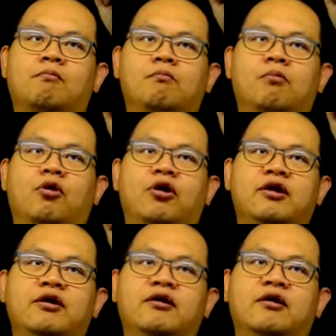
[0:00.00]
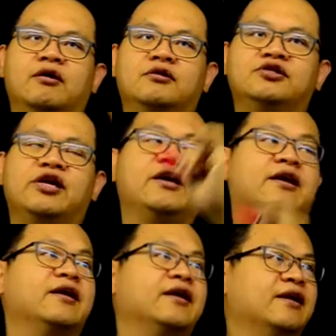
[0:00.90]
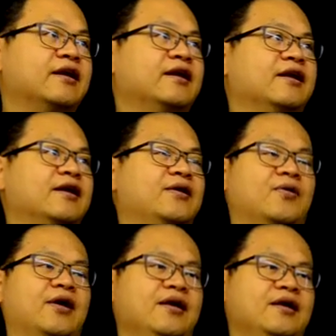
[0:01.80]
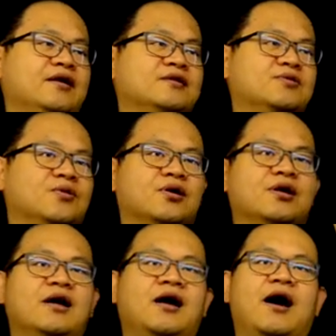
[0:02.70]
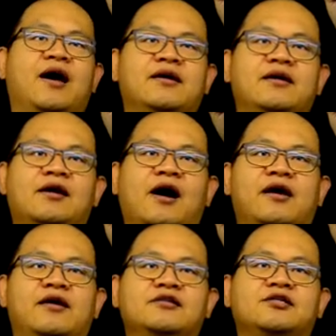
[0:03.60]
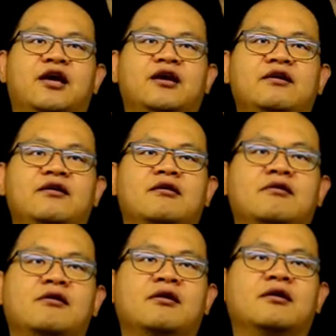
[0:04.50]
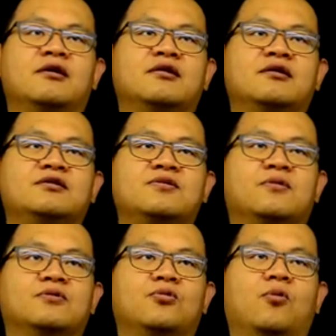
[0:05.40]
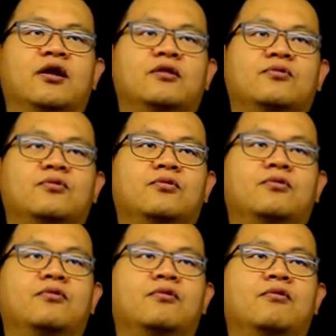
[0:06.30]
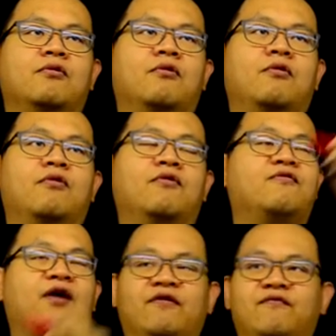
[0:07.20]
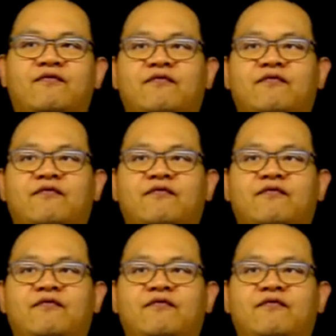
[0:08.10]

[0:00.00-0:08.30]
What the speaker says: boy J. Okay? So I and J is equal to 1 to 5.